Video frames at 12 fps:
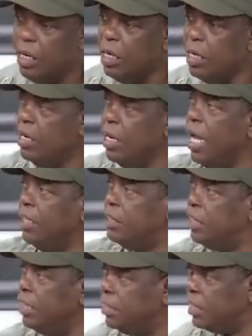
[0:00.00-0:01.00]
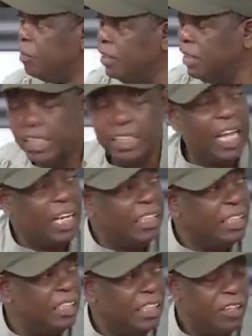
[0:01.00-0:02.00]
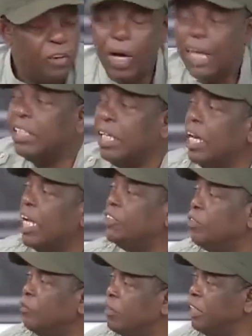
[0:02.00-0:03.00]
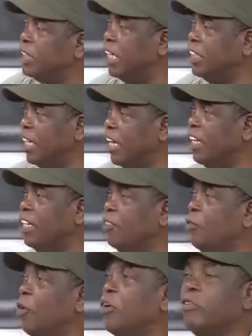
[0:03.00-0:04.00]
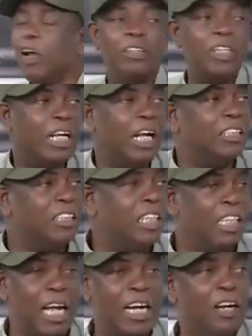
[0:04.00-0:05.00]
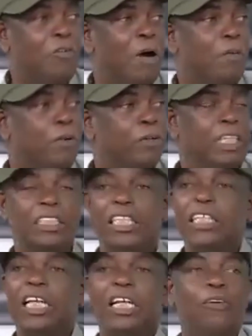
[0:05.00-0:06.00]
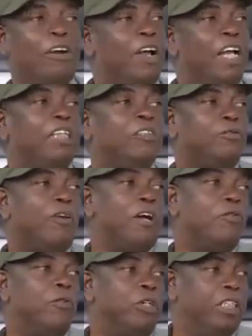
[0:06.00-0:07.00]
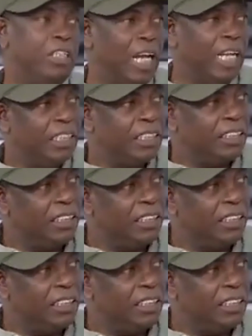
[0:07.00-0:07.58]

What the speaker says: 1979, you had the likes of Chris Asher going around the country carrying weapons and saying that they were ready to fight coup d'etats.